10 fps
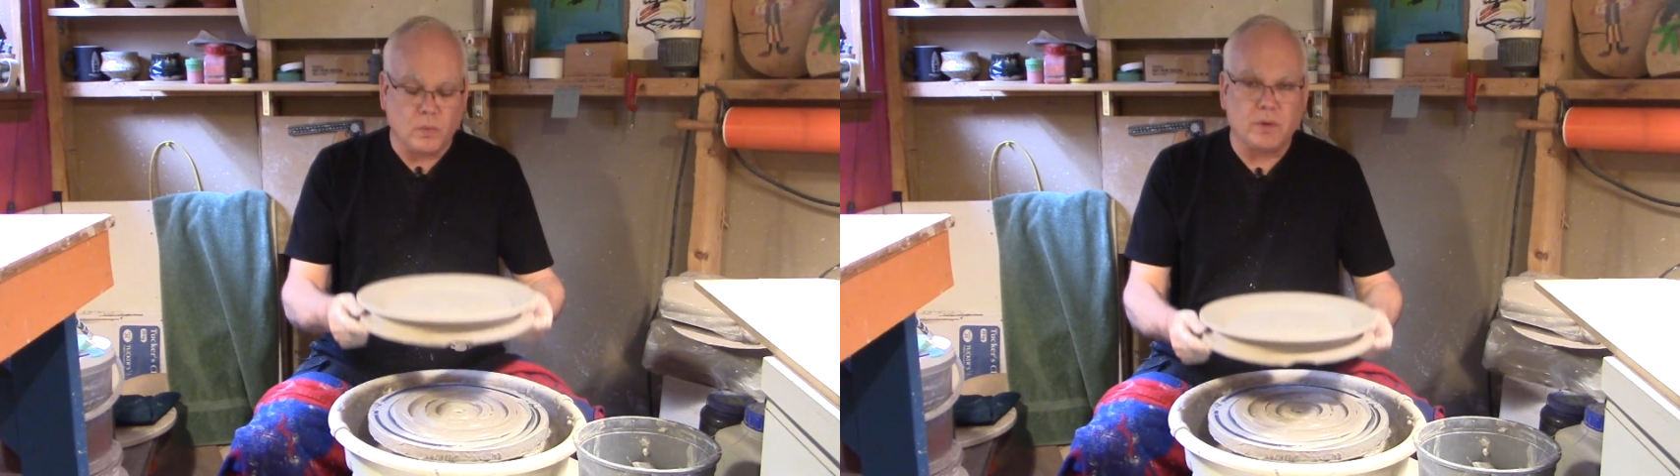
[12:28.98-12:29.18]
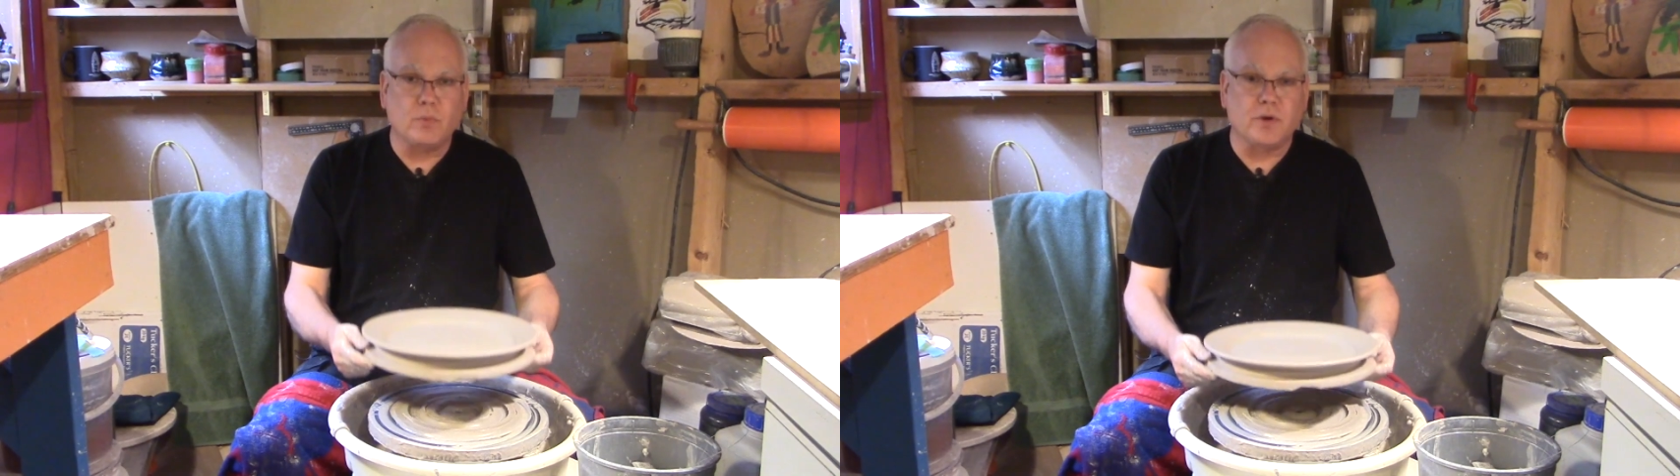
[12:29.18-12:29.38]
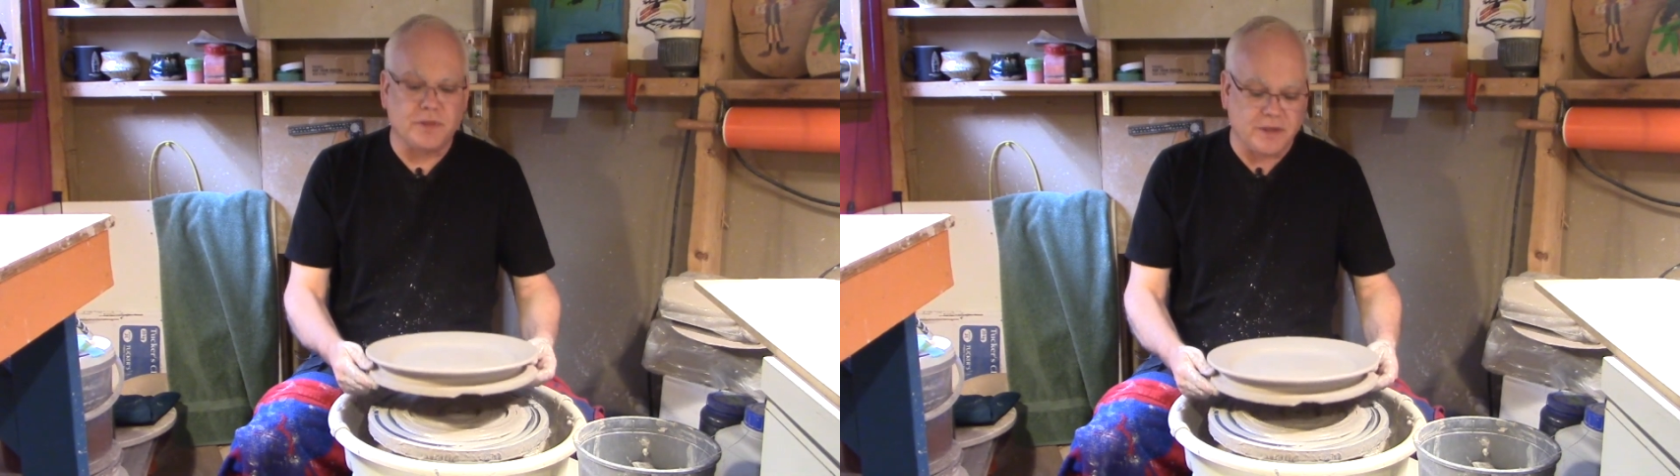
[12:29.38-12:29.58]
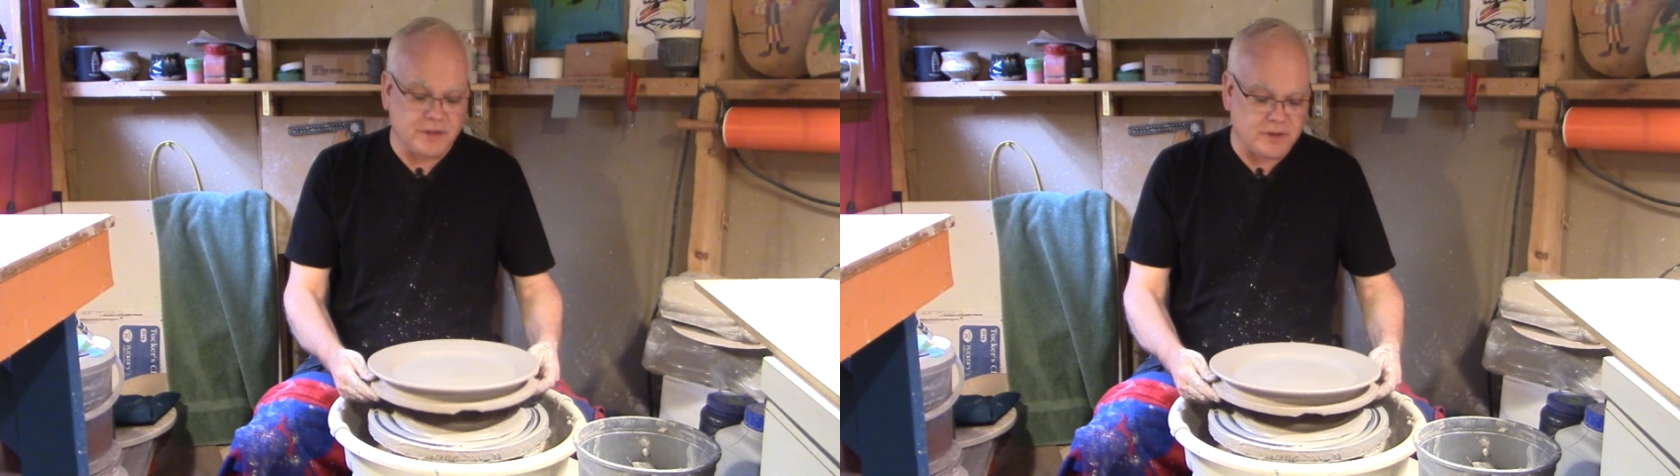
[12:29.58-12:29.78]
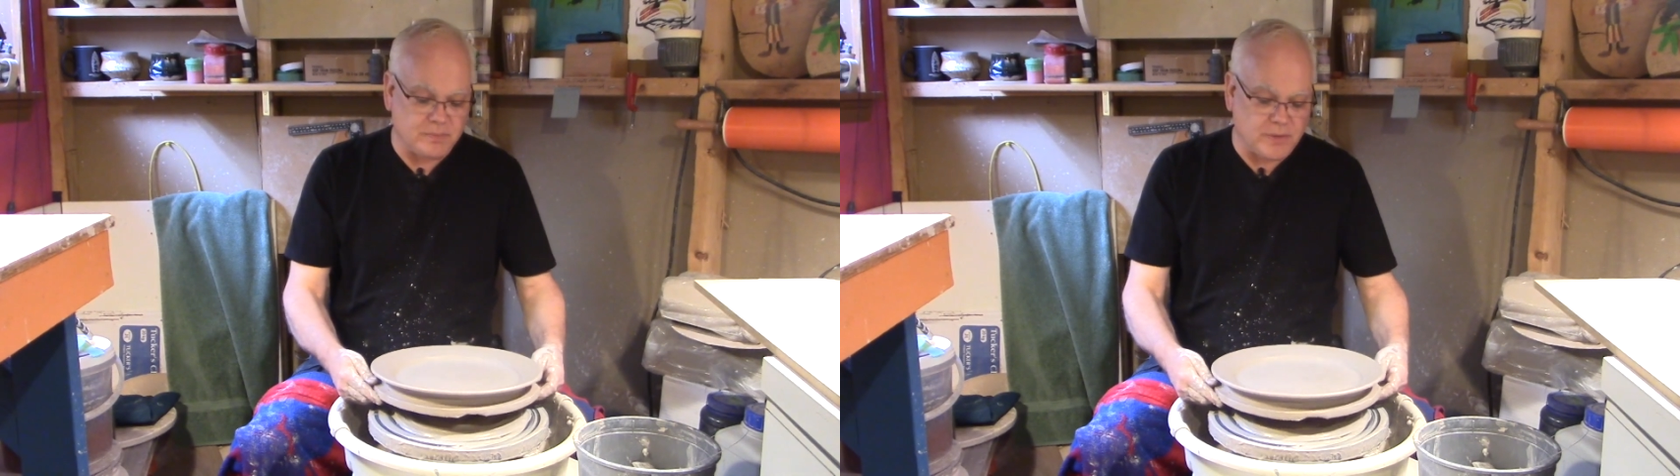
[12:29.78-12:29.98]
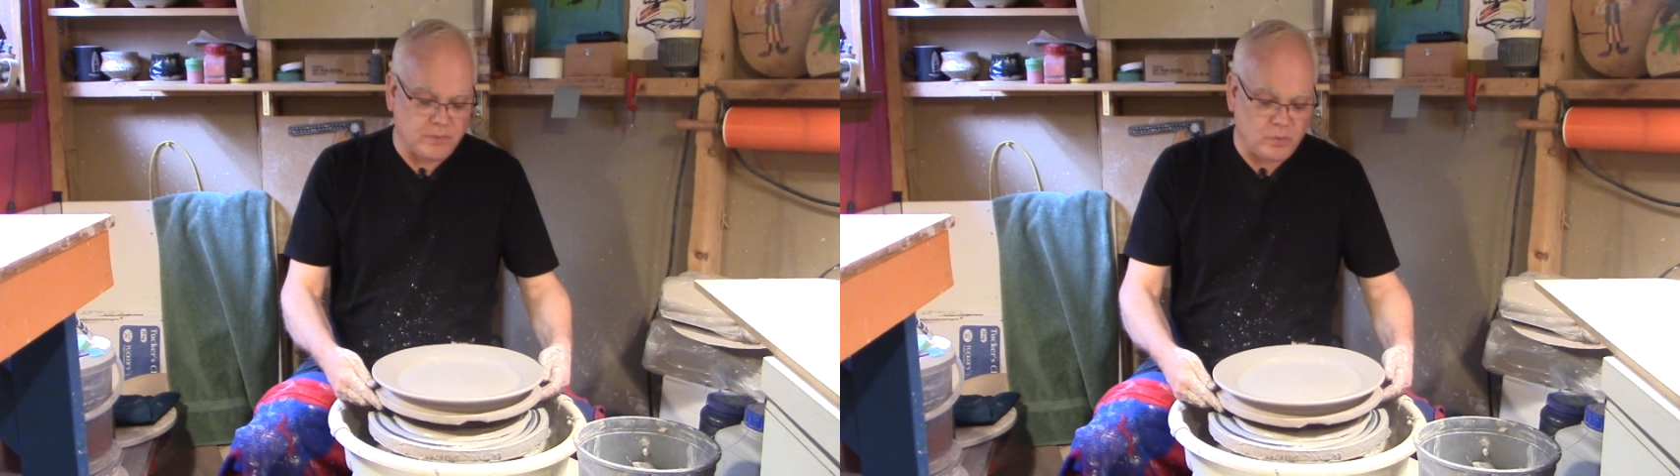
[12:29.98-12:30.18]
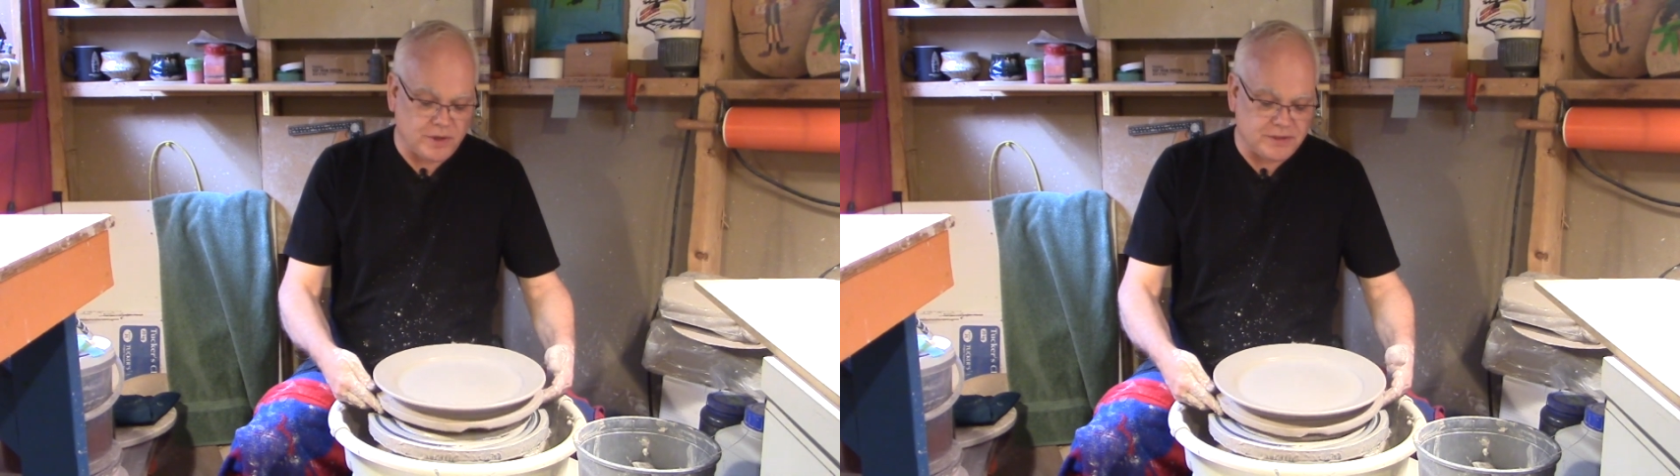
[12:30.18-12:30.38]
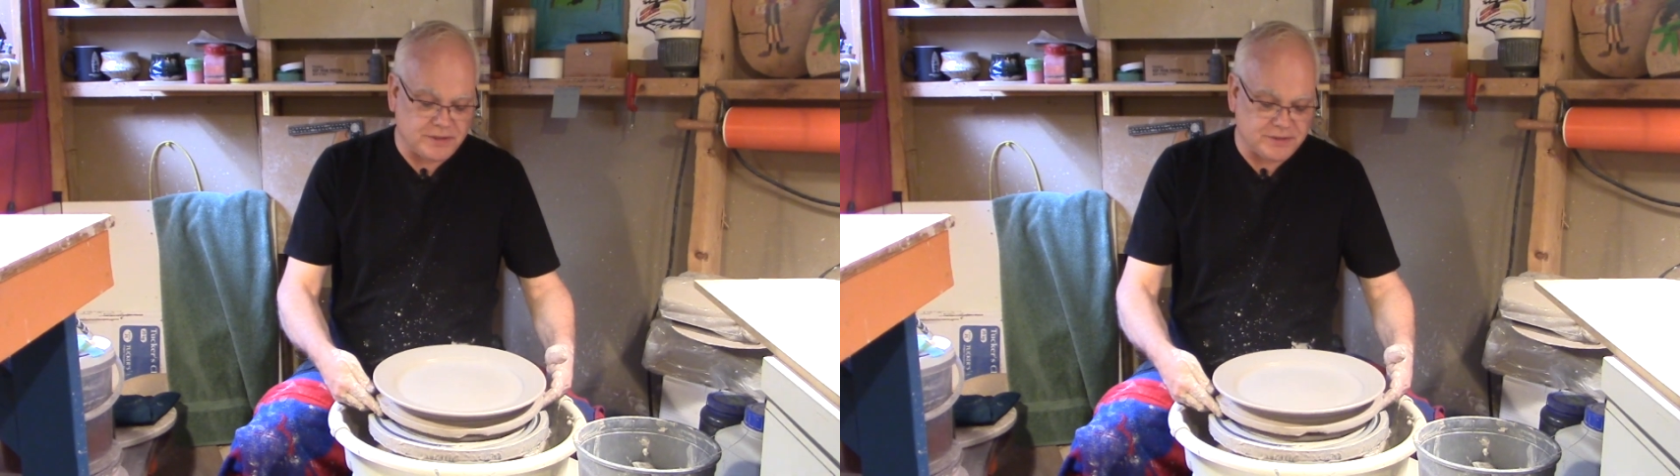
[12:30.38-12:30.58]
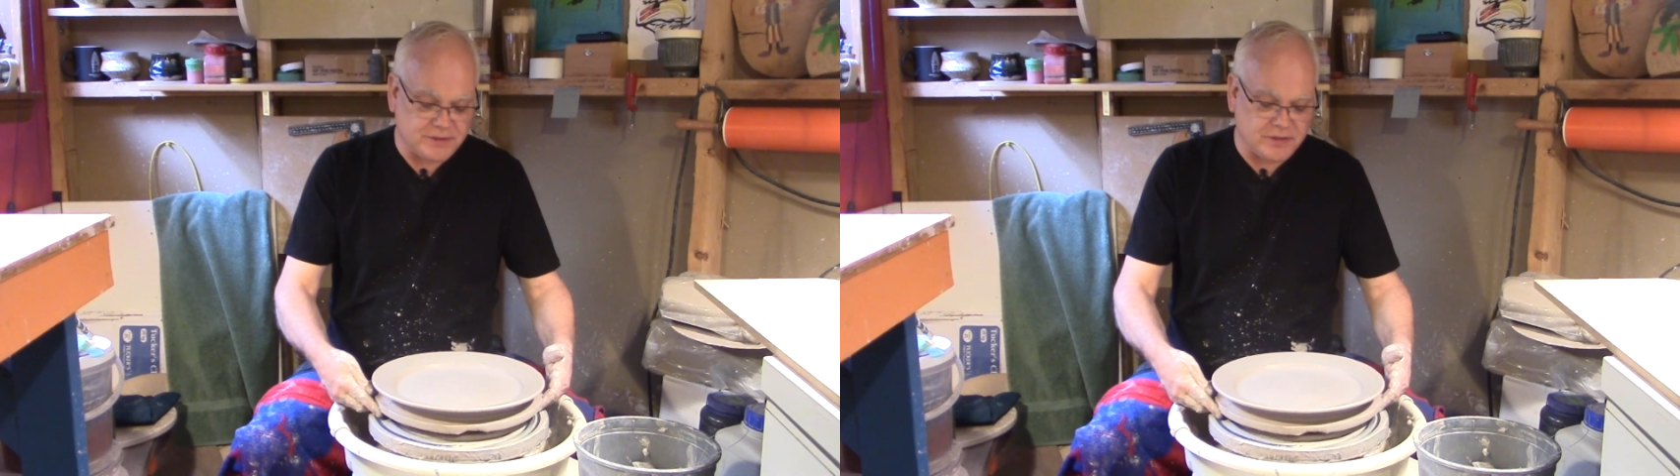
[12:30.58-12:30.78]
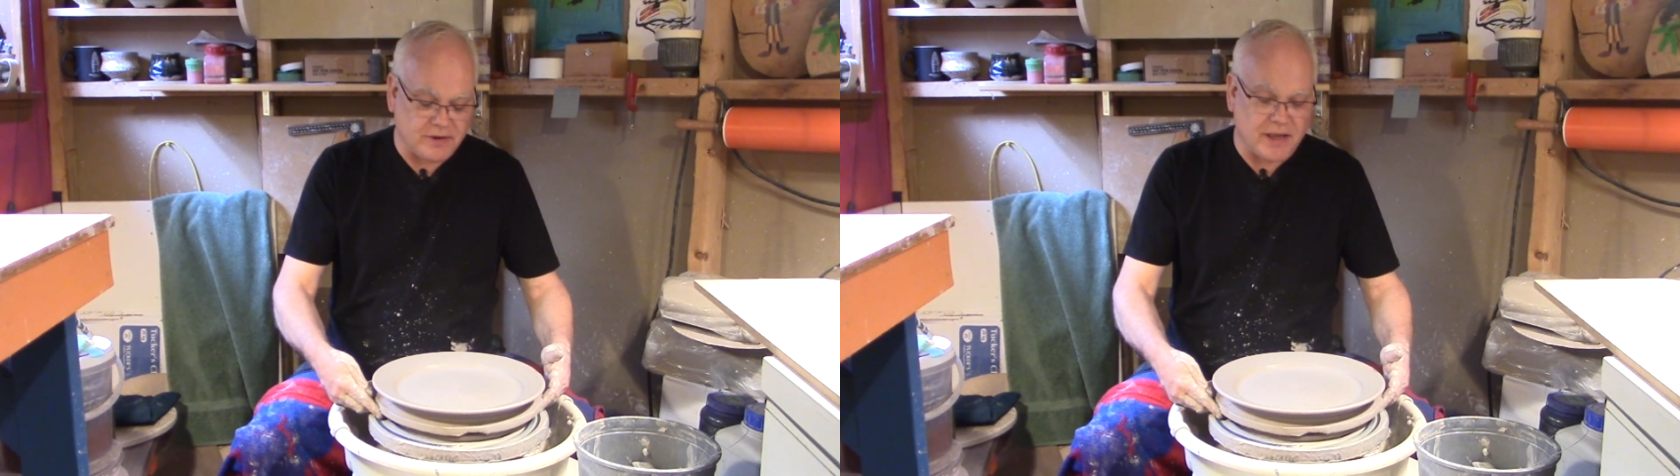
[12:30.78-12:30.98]
One more thing that you might want to
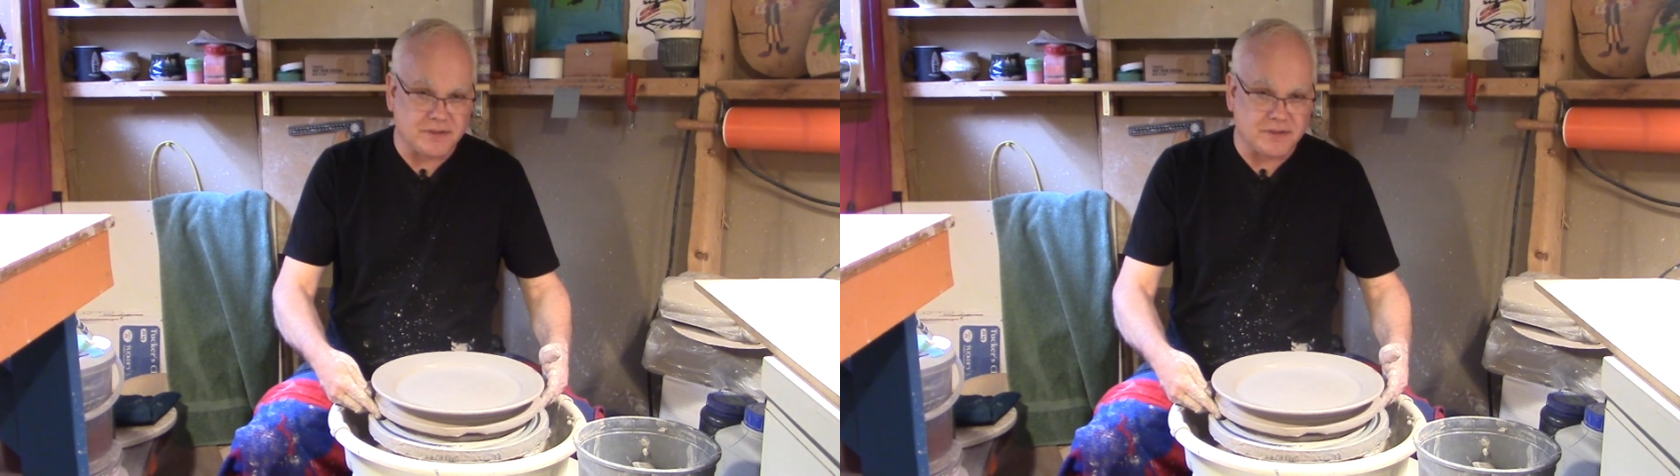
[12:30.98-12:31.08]
consider